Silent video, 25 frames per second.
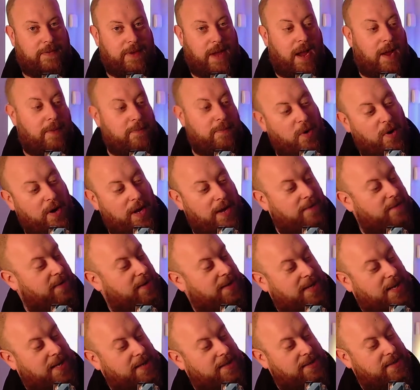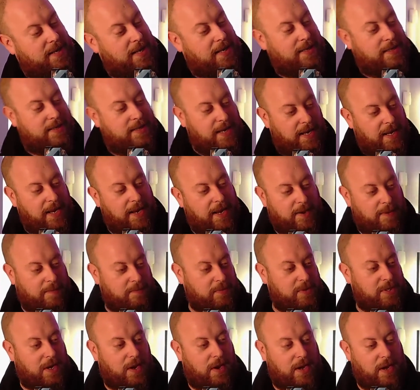I'm not even dead center here. I'm
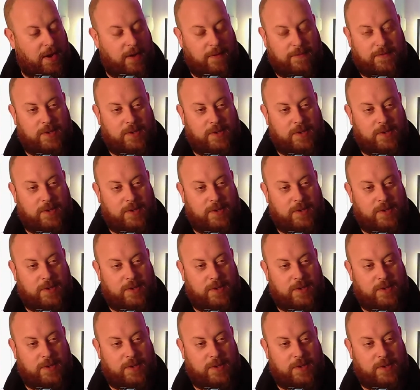slightly off